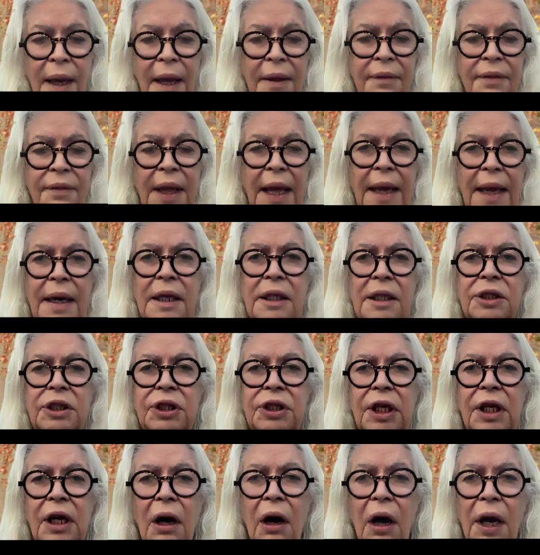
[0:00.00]
and that is
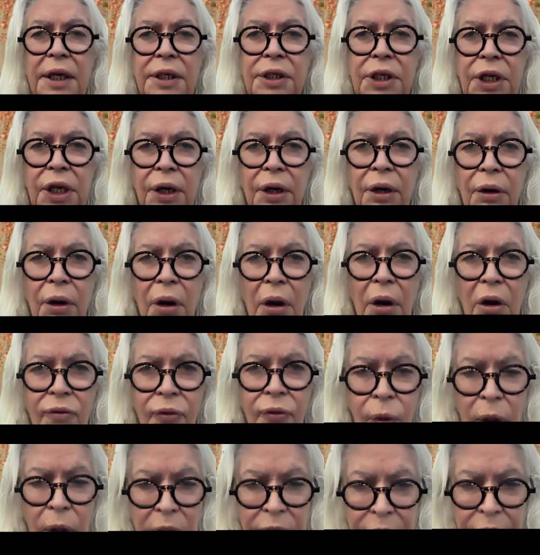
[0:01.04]
the idea of
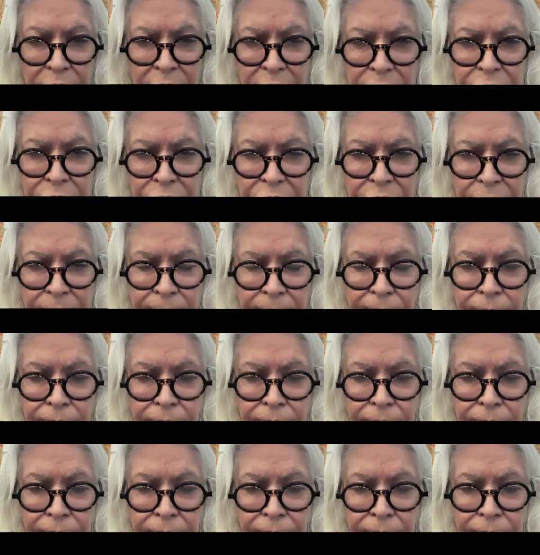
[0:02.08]
wilderness.